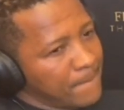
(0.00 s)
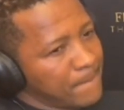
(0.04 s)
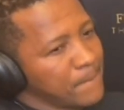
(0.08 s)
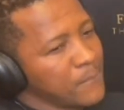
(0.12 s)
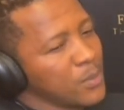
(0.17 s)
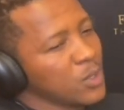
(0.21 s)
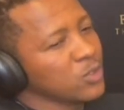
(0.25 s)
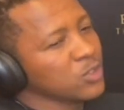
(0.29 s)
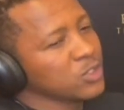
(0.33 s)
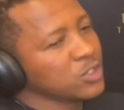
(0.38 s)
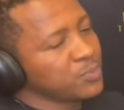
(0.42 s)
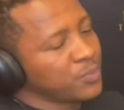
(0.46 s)

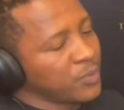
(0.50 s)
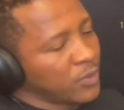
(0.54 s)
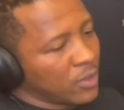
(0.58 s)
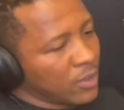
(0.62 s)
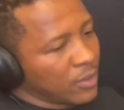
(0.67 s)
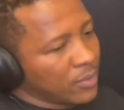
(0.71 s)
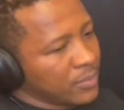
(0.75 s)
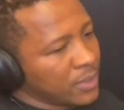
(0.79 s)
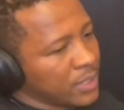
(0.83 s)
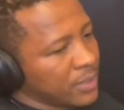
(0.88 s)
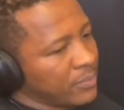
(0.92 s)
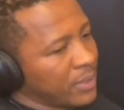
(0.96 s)
Most
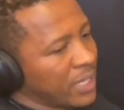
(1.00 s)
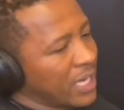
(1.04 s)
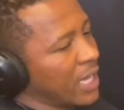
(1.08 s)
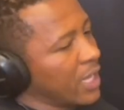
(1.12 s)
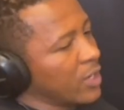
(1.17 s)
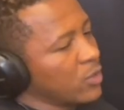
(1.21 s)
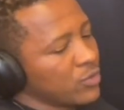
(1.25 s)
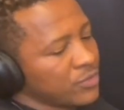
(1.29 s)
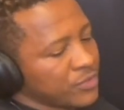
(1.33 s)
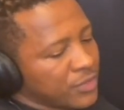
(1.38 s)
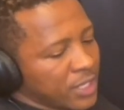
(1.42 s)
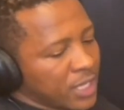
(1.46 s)
probably, but
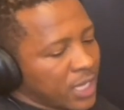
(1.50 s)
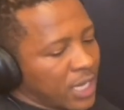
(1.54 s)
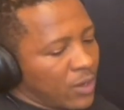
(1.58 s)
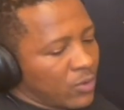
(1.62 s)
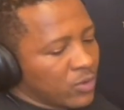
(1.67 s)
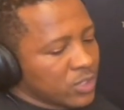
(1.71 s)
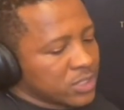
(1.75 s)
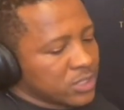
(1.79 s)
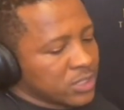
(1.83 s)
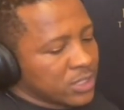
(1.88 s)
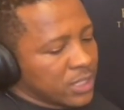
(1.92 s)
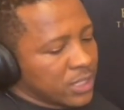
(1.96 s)
I don't think I
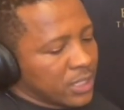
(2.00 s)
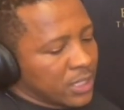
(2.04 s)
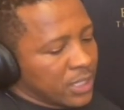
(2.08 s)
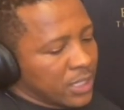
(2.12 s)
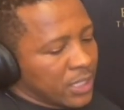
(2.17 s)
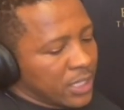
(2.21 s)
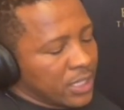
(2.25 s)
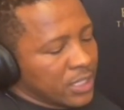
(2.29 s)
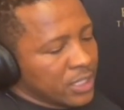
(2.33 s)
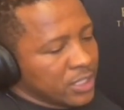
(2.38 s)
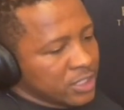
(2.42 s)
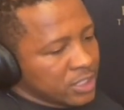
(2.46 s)
was
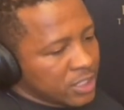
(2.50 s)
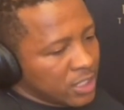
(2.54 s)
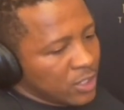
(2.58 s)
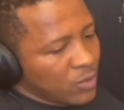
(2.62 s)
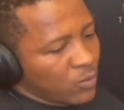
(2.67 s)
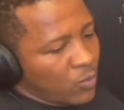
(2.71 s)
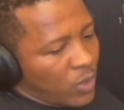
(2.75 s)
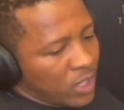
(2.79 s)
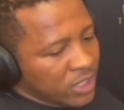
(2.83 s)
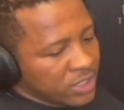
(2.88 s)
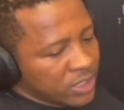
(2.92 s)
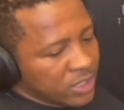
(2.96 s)
initially
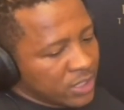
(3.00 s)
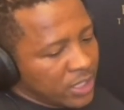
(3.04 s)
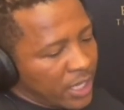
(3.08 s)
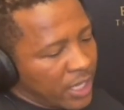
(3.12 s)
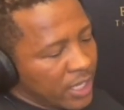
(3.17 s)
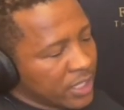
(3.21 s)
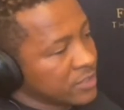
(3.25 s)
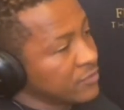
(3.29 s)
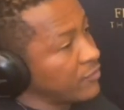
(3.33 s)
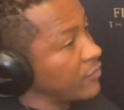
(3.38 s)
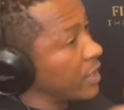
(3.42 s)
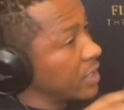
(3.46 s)
watching the
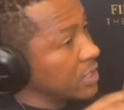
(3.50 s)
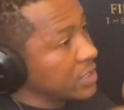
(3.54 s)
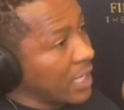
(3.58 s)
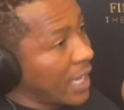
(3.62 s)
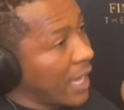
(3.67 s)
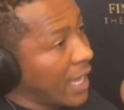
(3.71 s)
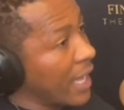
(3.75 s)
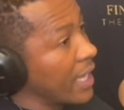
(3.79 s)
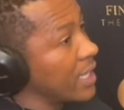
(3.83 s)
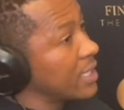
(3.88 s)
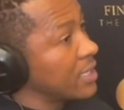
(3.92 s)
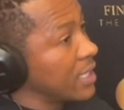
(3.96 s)
X Factor
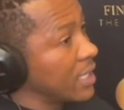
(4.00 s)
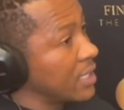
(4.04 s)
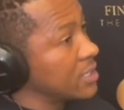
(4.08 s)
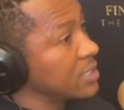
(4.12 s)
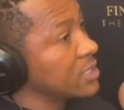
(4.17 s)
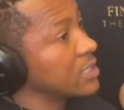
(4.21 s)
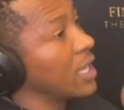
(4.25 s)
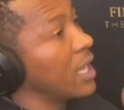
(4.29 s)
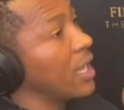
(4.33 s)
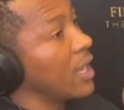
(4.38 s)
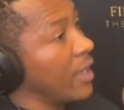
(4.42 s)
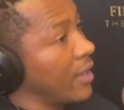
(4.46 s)
at that time.